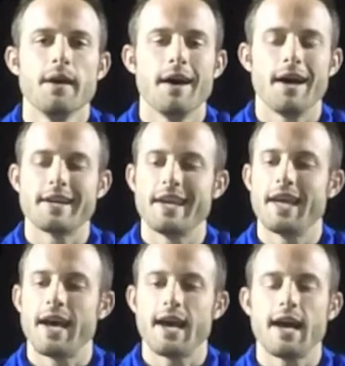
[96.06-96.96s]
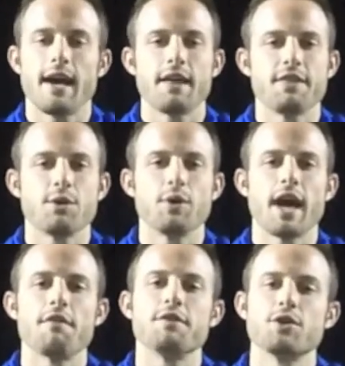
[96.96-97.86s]
Again, I think we
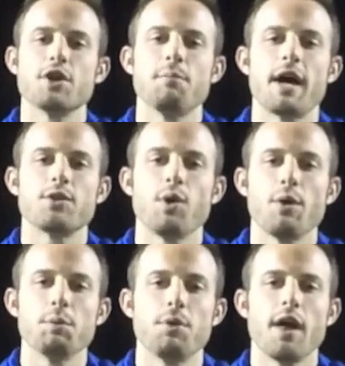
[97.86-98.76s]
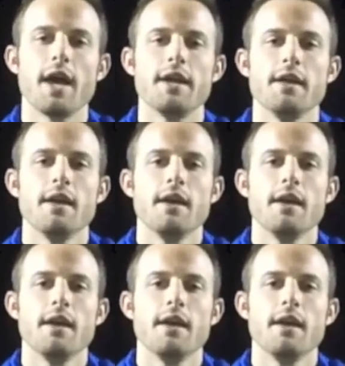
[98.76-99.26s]
got to feel good about the way we played,